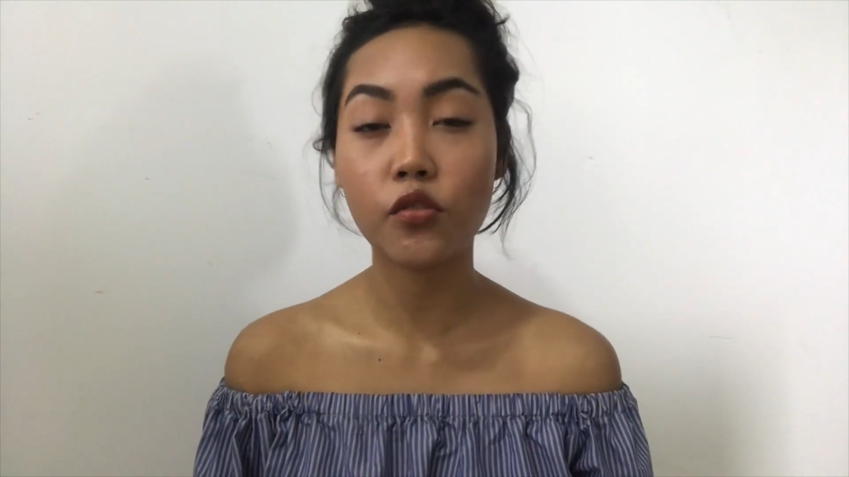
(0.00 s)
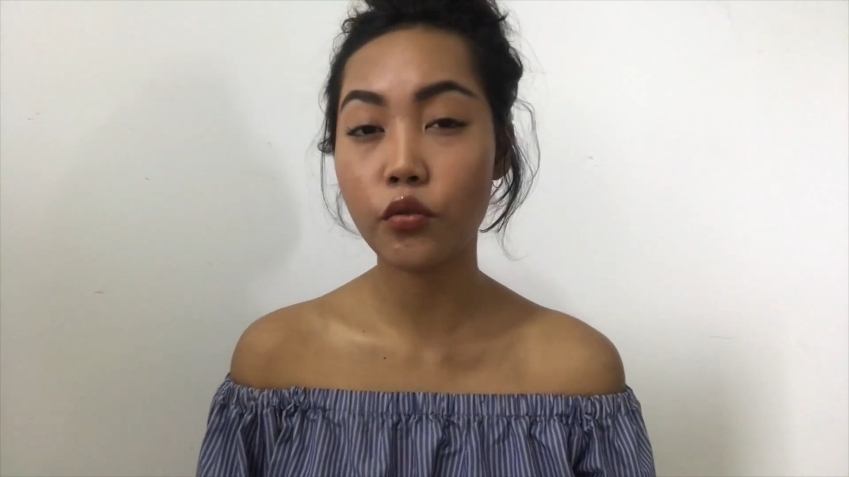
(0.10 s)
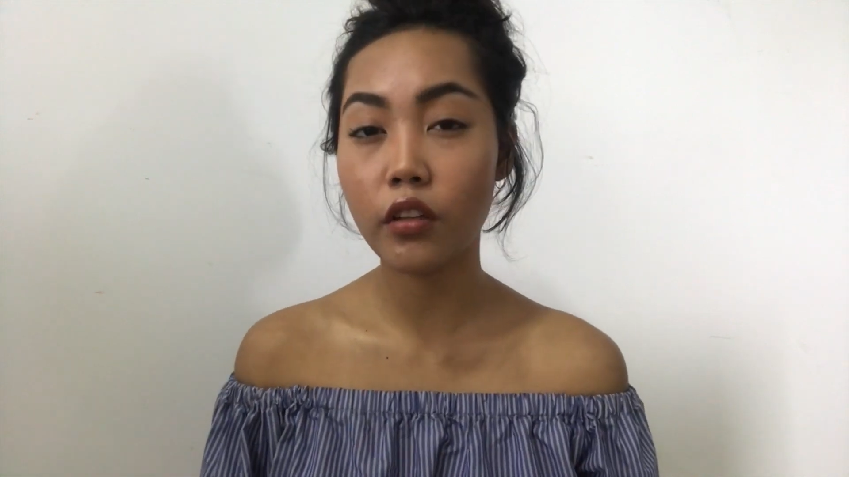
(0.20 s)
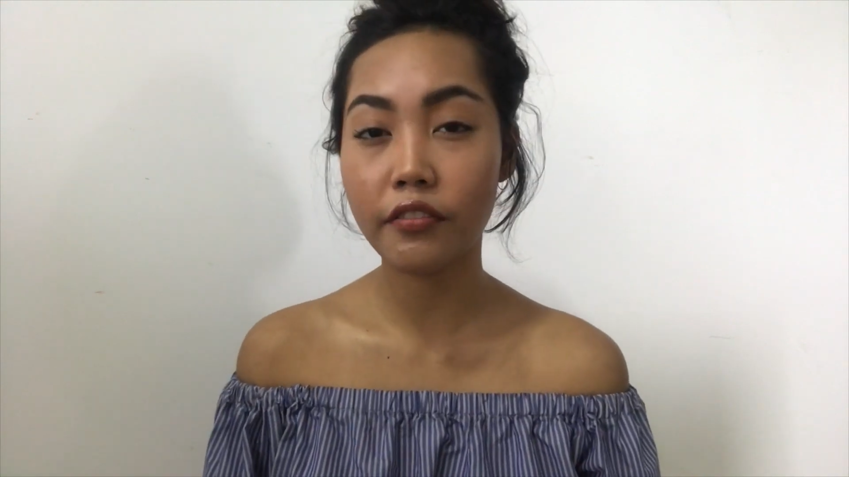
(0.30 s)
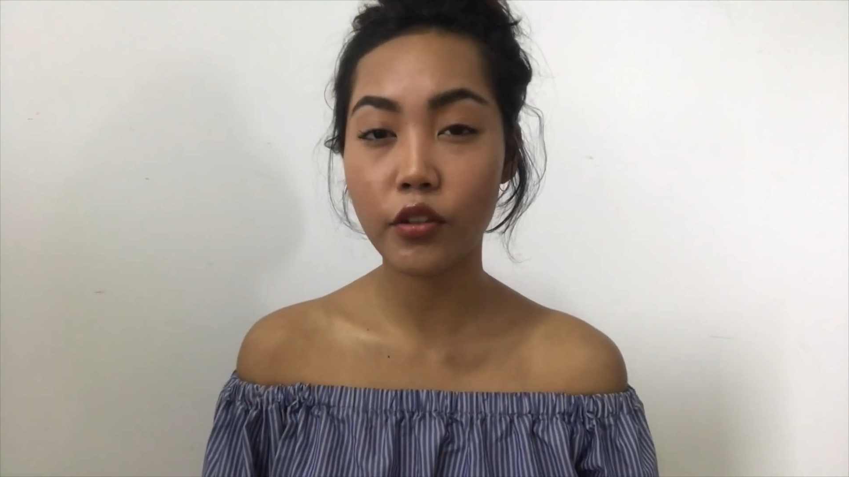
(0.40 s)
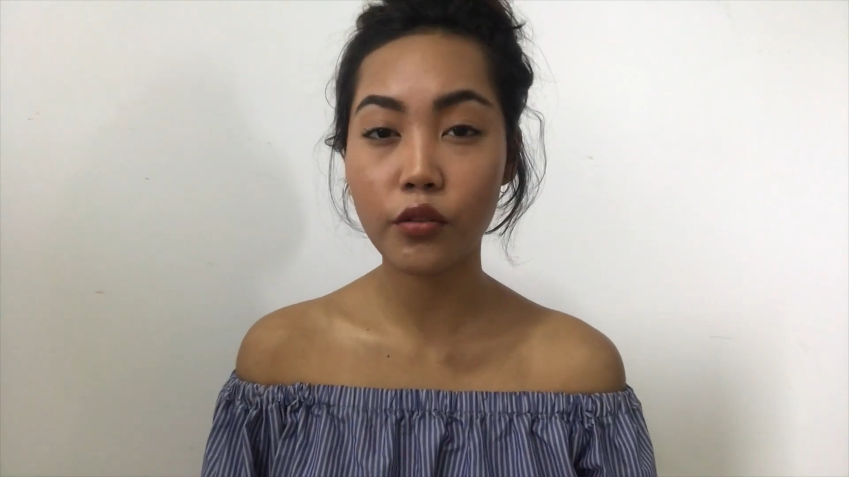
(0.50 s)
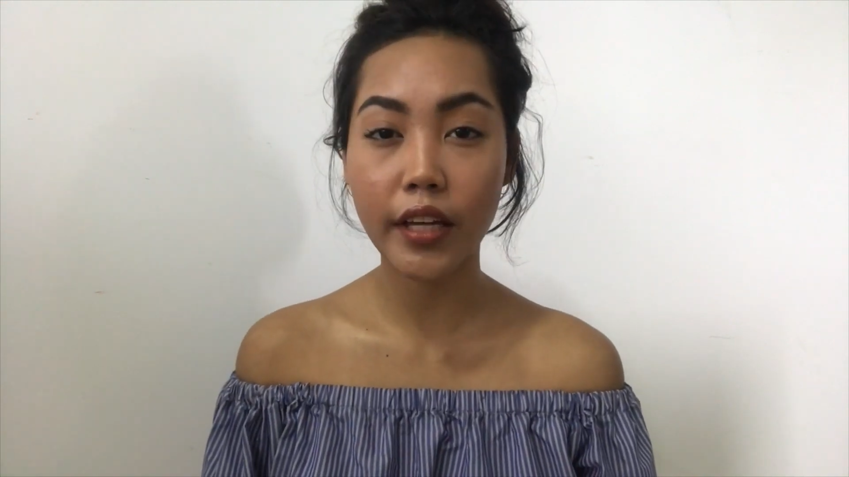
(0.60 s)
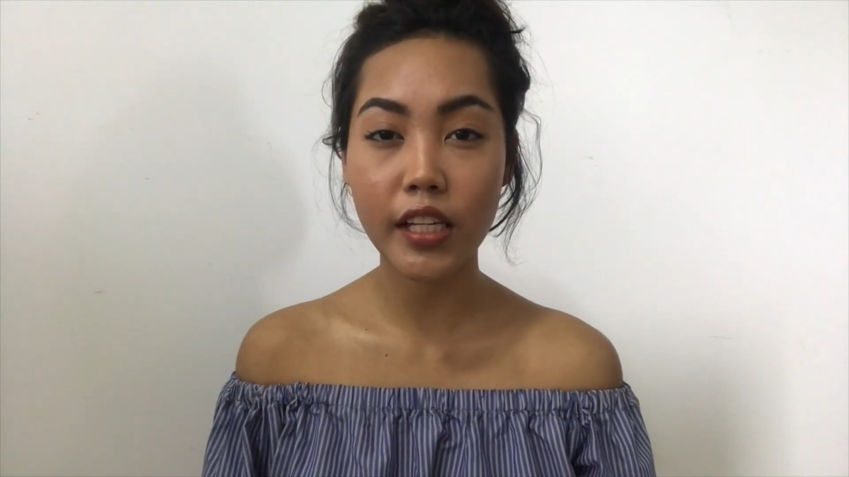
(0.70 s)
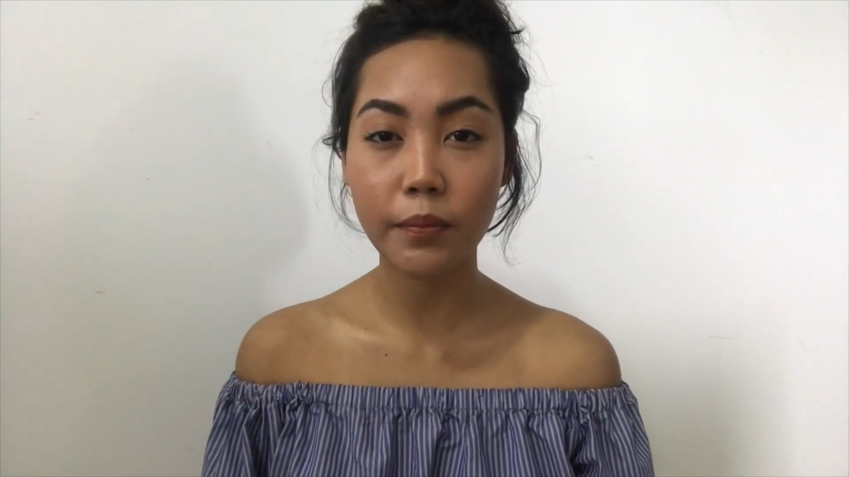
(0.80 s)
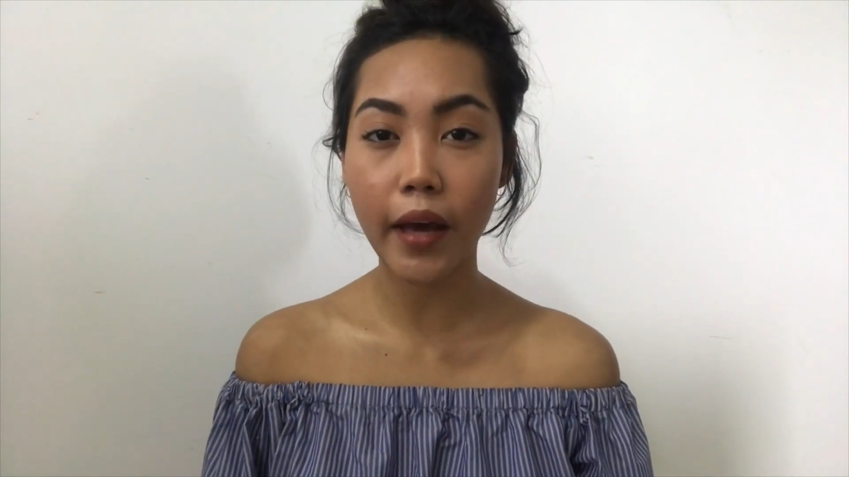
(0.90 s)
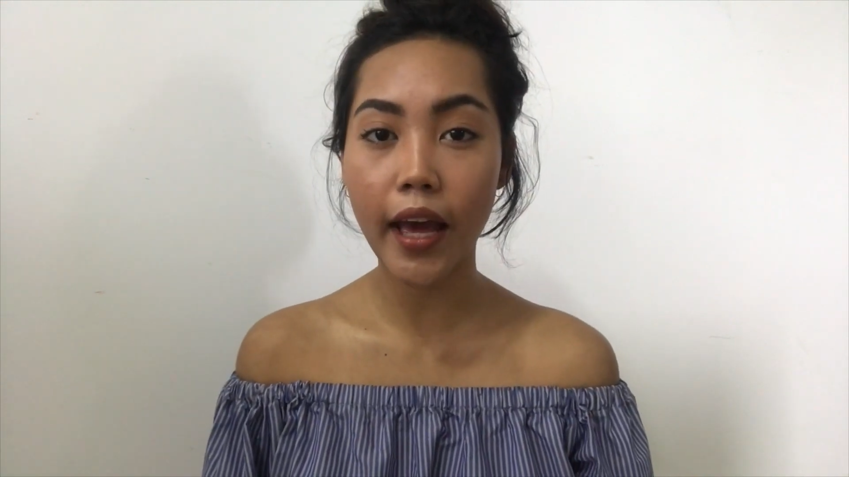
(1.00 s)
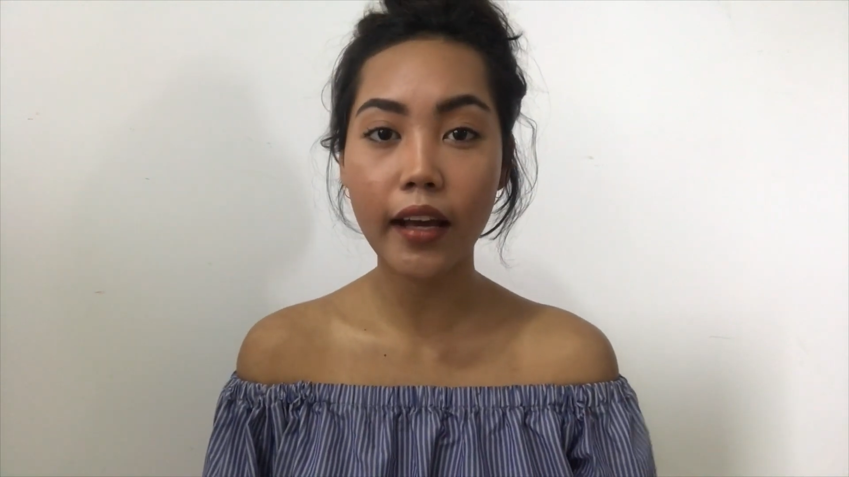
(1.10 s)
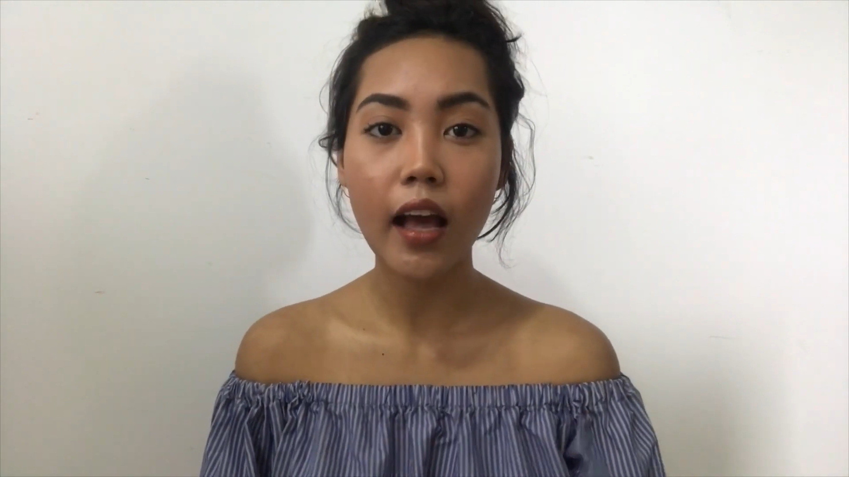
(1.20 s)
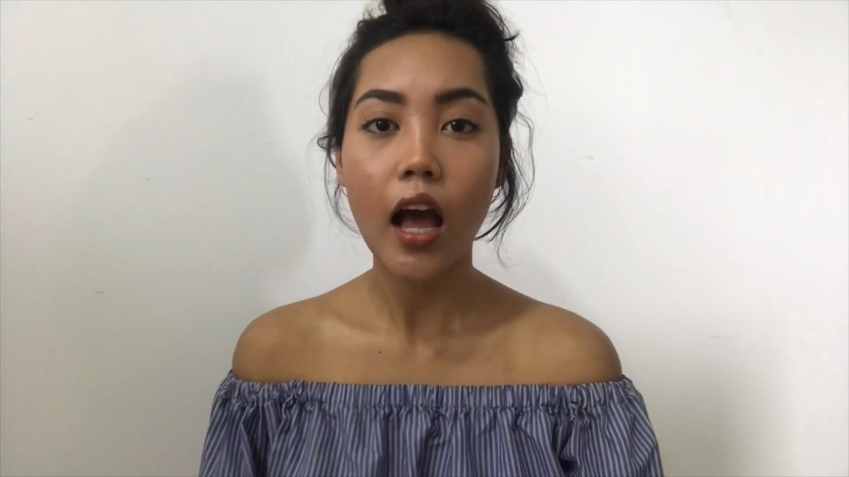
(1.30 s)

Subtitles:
school a few days back,